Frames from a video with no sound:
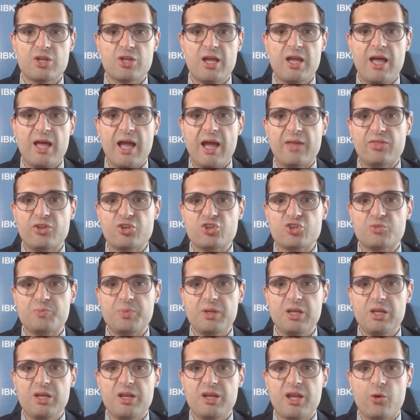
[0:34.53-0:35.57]
and the speed
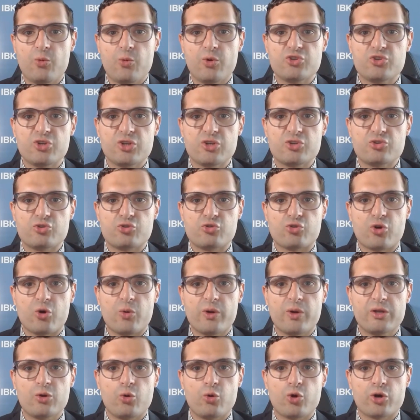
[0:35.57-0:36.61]
at which it is growing
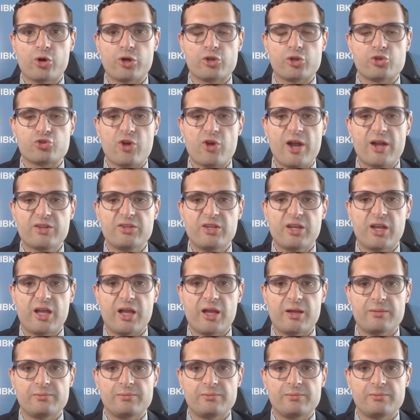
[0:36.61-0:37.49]
or contracting at.